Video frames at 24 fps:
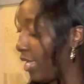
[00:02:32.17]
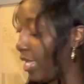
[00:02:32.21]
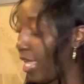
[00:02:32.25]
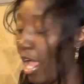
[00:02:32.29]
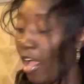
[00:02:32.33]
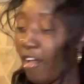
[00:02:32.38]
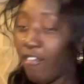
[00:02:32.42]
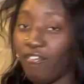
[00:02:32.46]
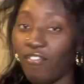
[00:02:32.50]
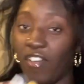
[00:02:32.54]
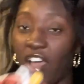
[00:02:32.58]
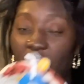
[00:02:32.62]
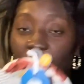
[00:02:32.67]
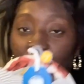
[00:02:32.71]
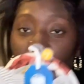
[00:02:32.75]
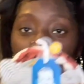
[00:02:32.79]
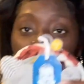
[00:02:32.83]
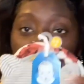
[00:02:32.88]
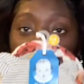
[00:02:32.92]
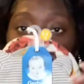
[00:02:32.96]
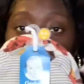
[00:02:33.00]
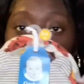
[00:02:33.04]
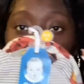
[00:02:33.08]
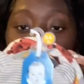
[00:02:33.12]
got five
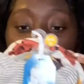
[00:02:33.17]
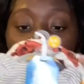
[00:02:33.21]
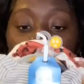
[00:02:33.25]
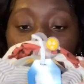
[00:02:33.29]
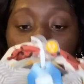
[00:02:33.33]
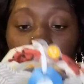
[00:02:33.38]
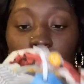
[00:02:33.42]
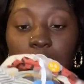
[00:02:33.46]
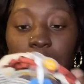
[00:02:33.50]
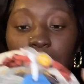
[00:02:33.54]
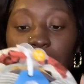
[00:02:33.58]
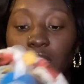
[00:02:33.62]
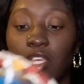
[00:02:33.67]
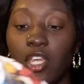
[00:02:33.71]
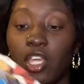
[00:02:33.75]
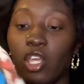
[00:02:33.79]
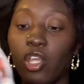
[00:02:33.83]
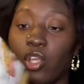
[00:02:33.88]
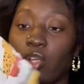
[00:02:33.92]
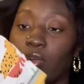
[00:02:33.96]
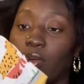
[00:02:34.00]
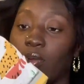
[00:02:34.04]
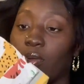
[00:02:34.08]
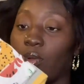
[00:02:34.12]
pack of hats in
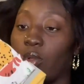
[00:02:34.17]
here.